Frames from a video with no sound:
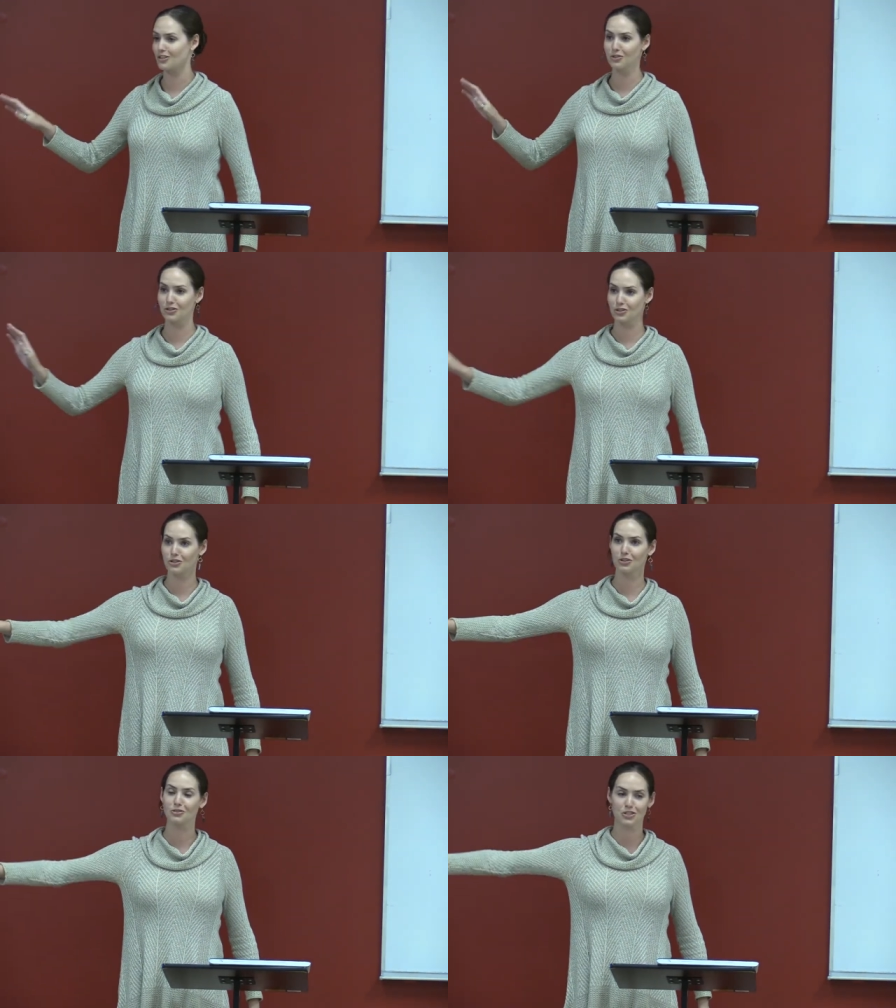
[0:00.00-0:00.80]
Don't, you,
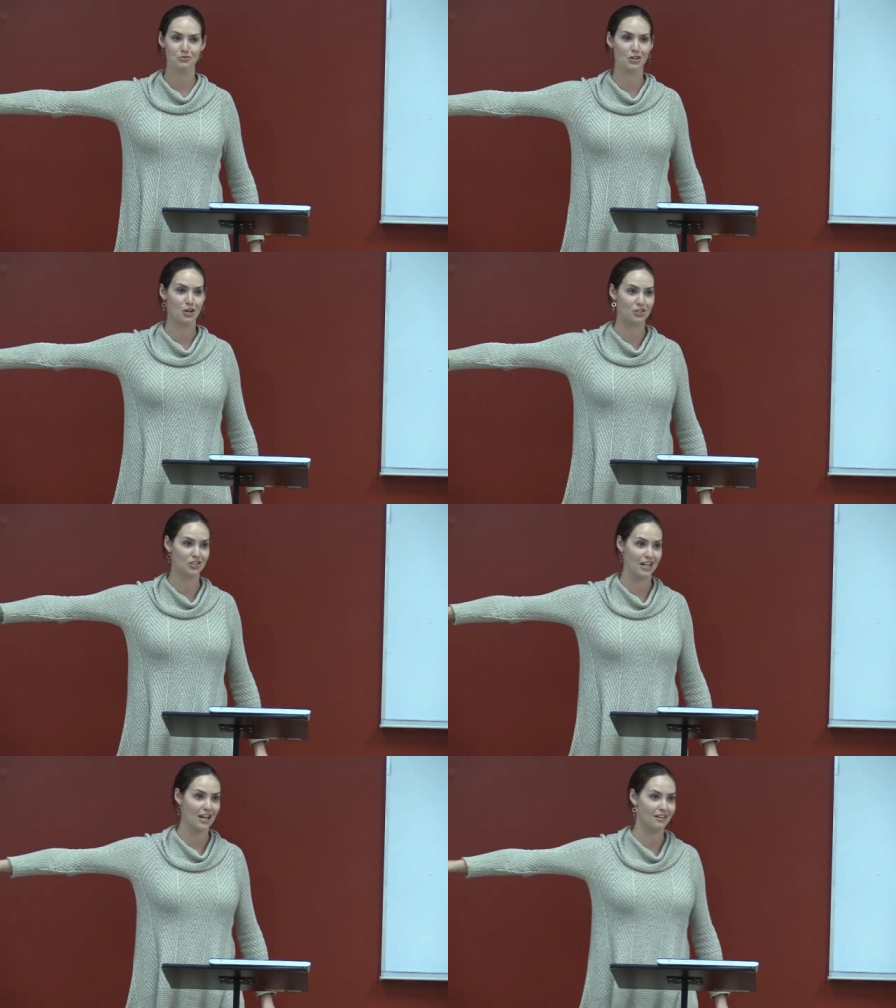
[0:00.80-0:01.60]
you don't just
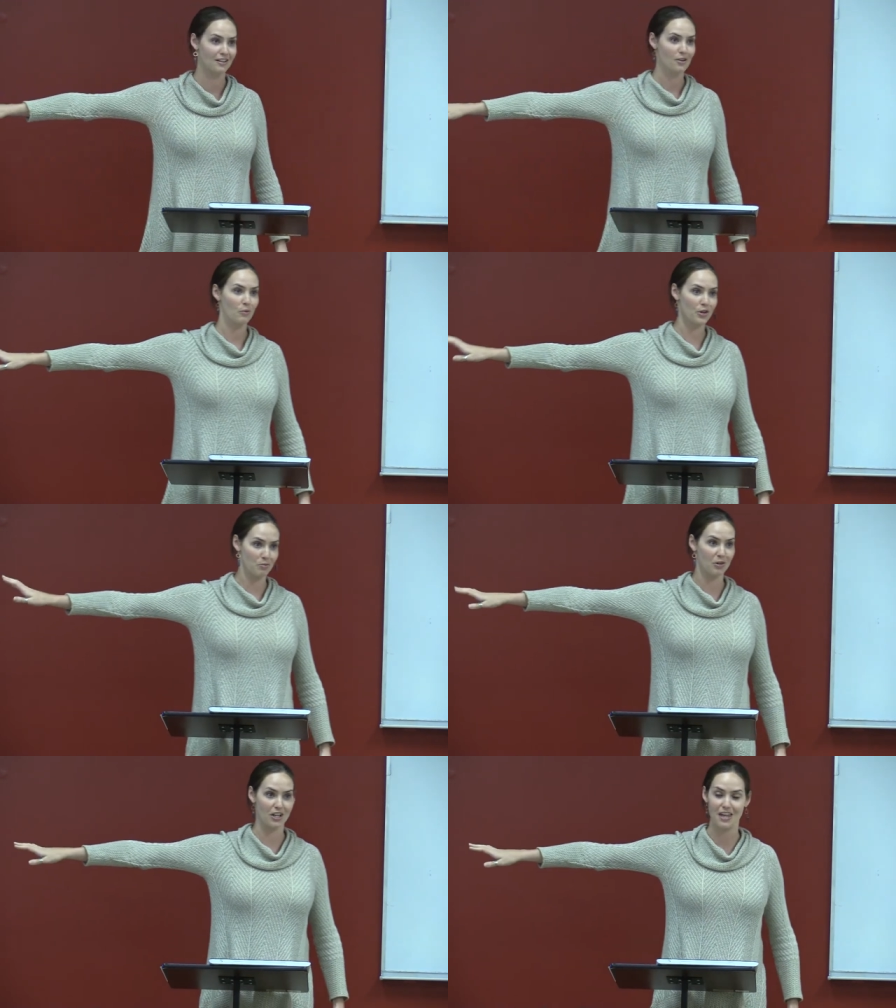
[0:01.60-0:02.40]
regurgitate what
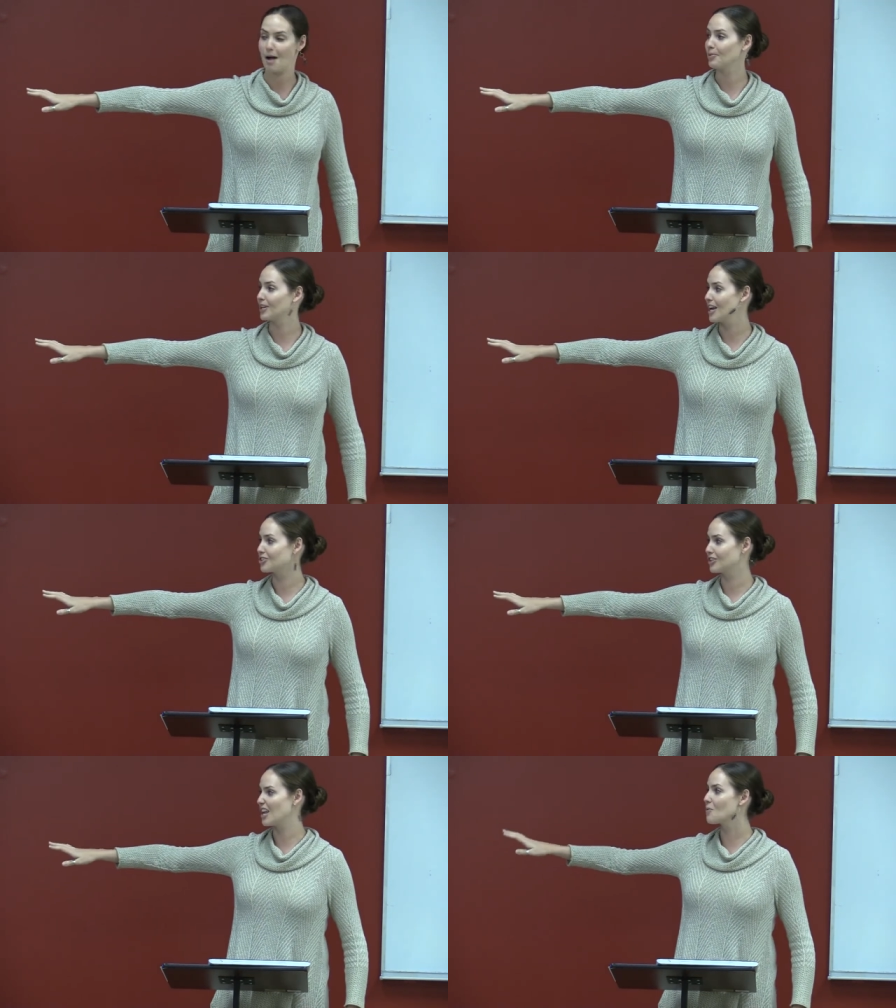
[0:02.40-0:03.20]
you put in the
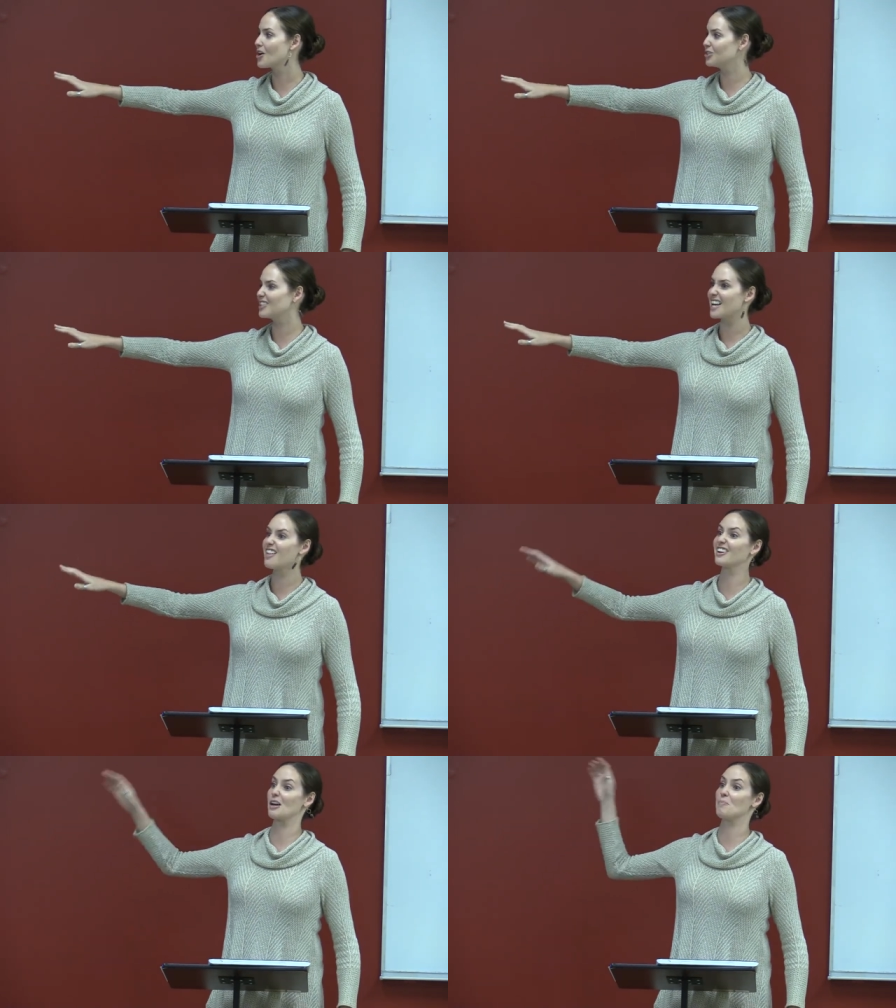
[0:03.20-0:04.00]
application. They want you to
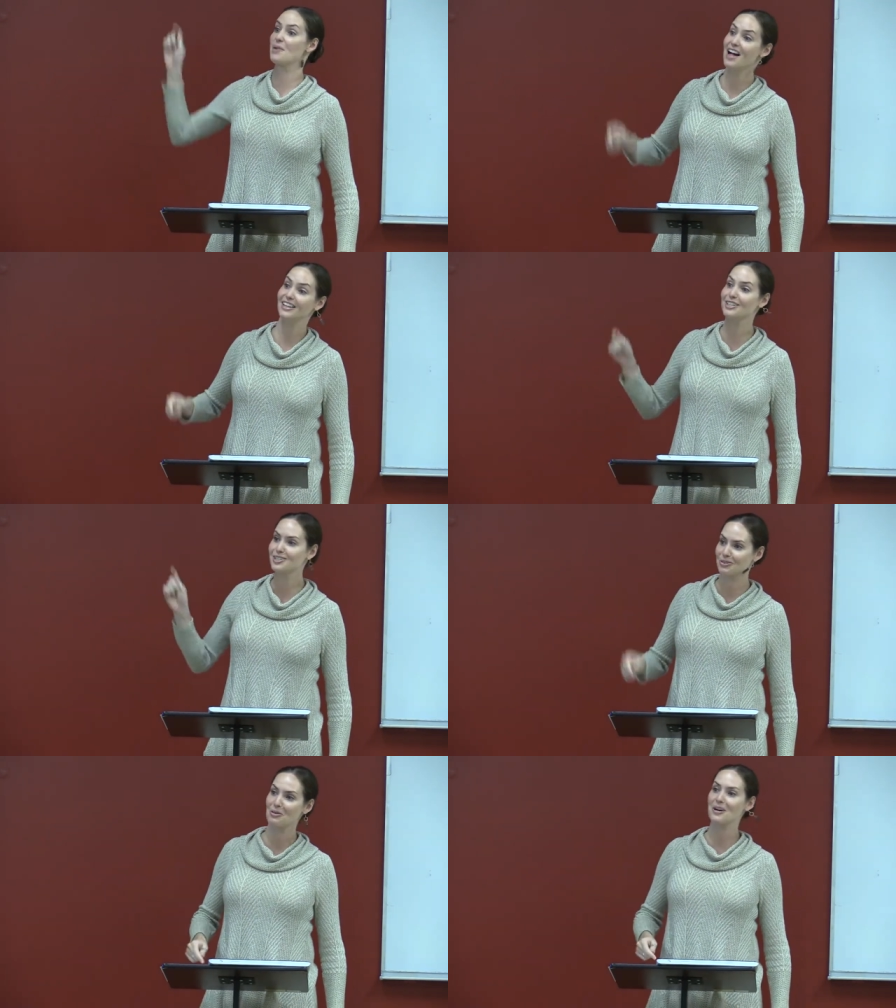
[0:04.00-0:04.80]
tell a compelling
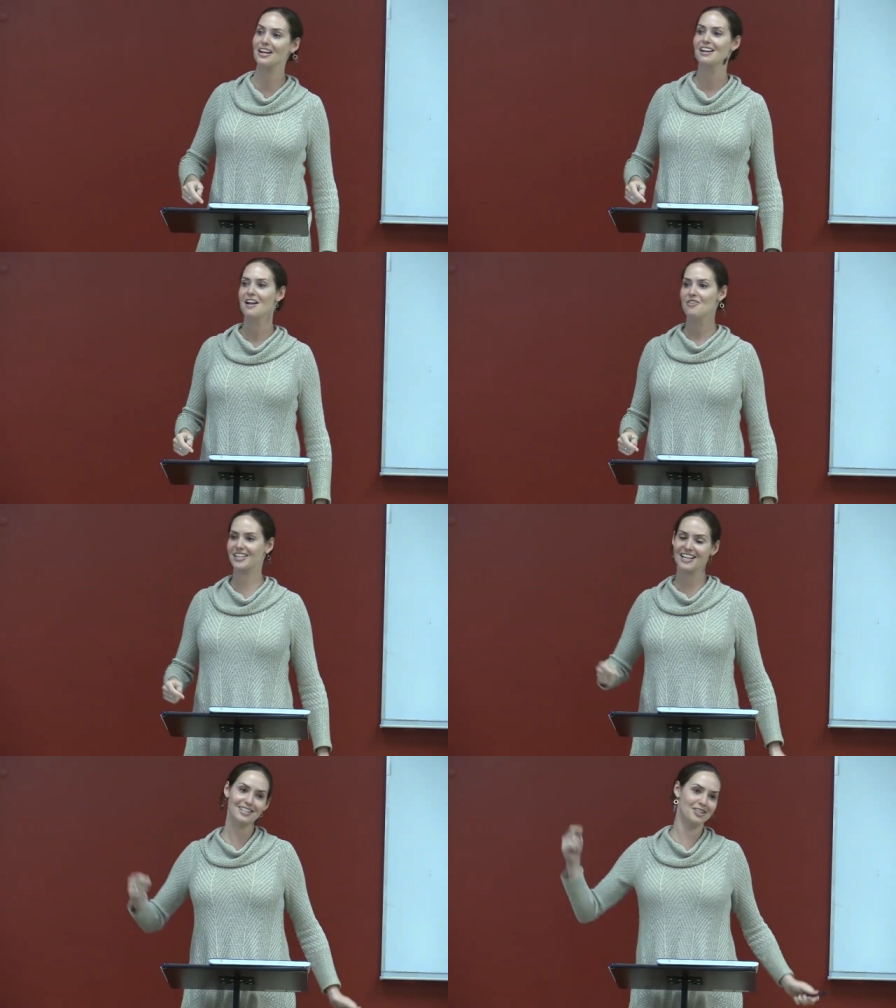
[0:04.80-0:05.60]
story
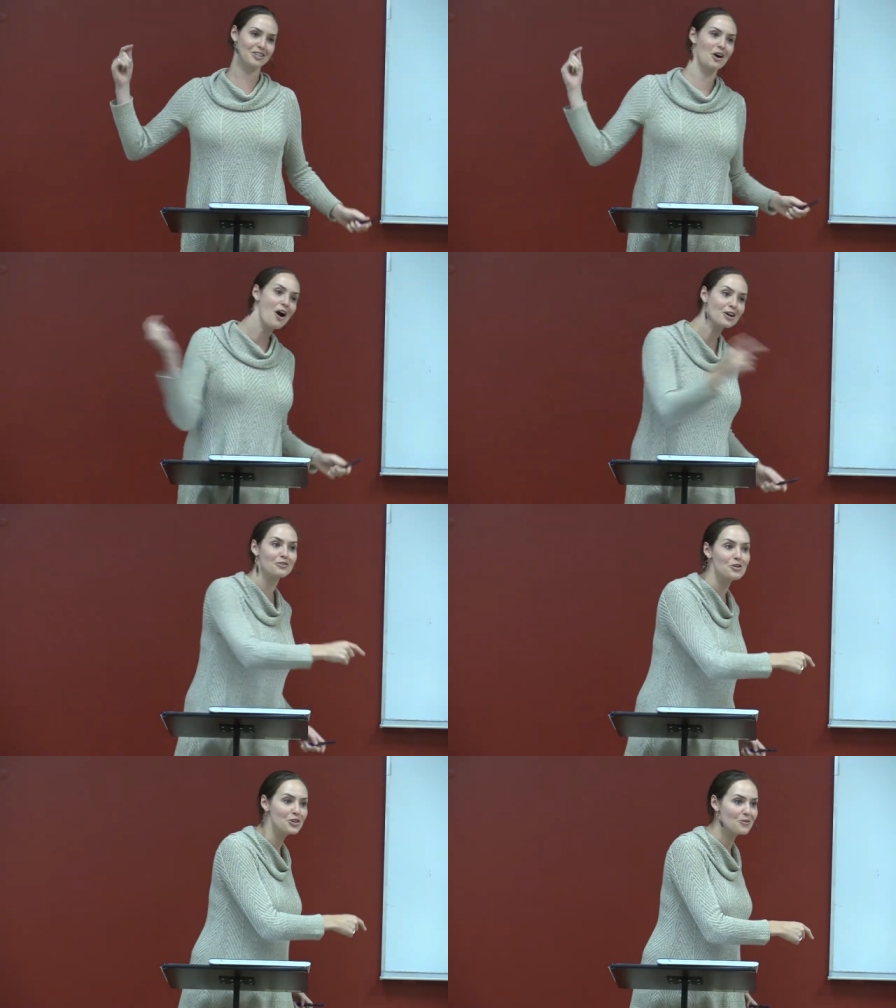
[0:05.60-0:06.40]
that cuts to the heart
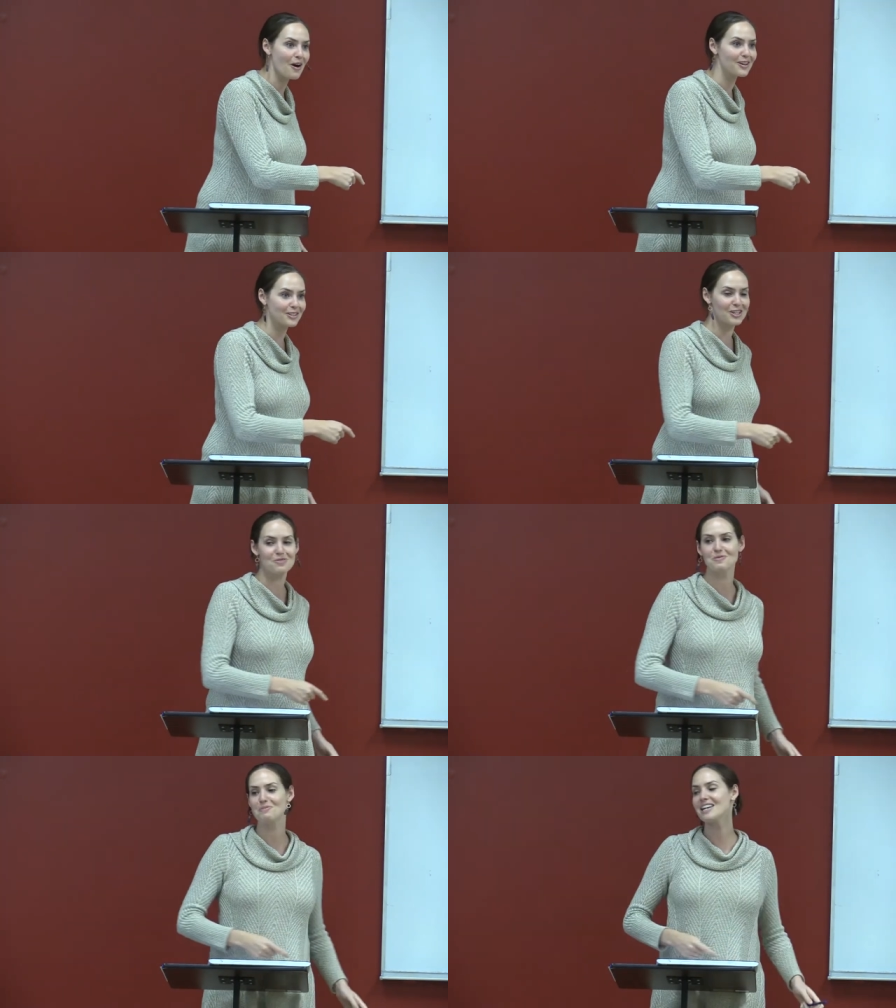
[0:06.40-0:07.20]
of who you are as a
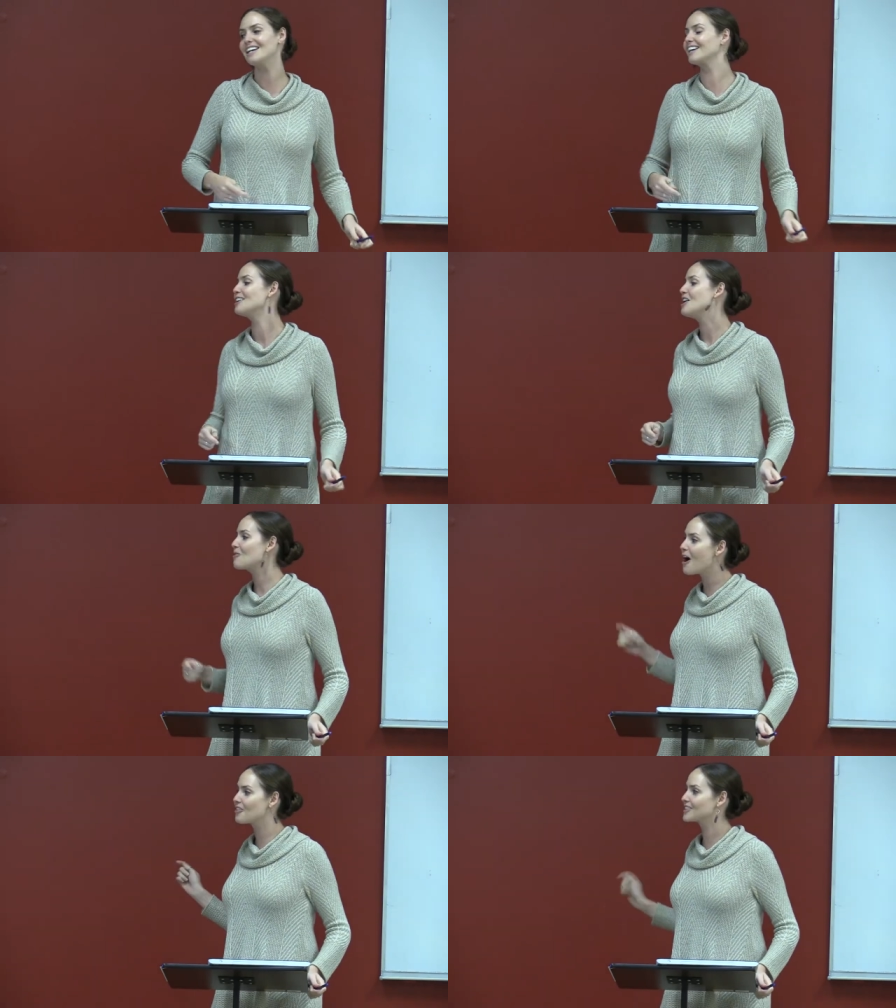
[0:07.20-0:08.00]
human being.
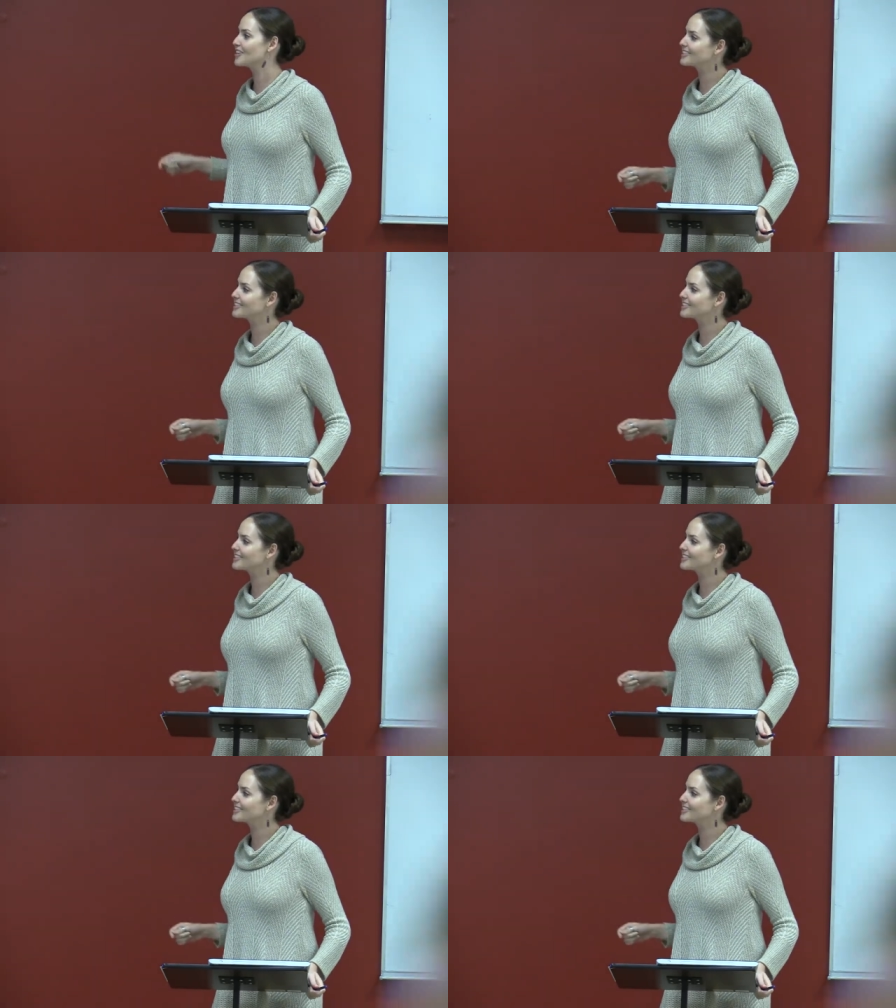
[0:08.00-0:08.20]
Wow, that's a